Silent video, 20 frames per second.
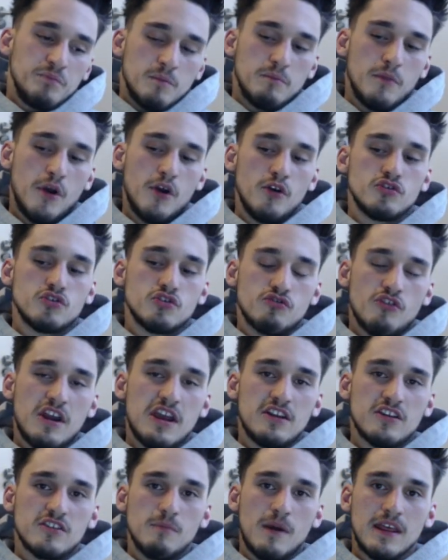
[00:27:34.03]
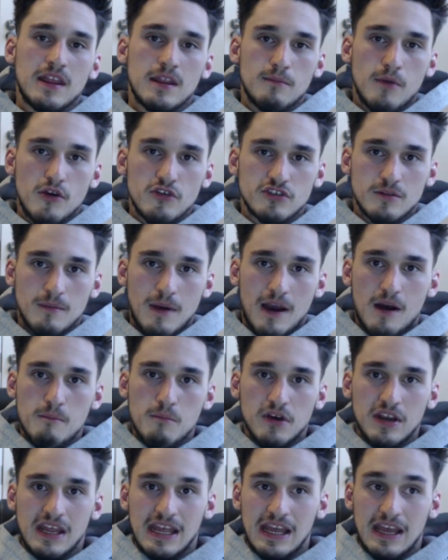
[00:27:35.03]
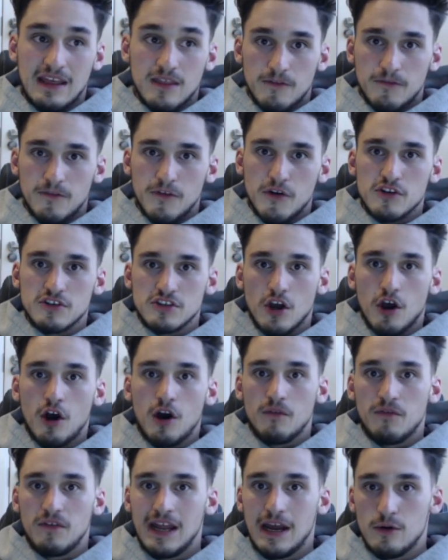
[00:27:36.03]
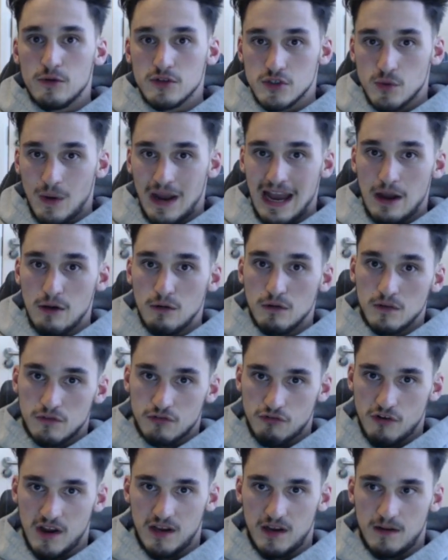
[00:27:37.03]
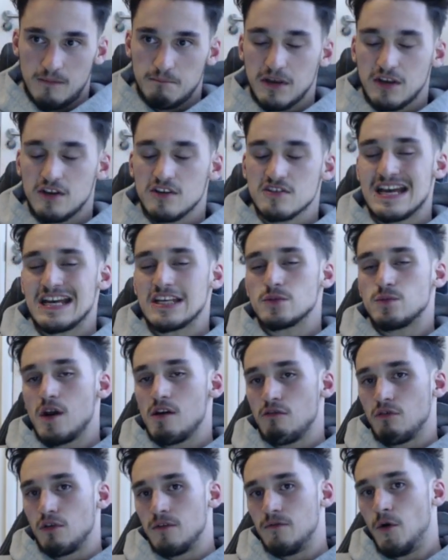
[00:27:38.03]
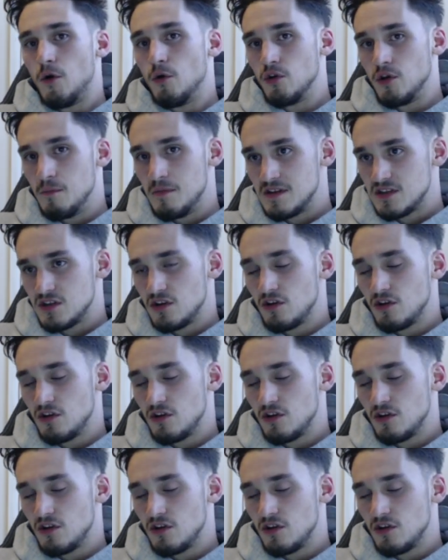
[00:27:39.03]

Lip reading: Most traders make the most amount of money in the first half an hour to an hour of trading, because that's where all the volume is.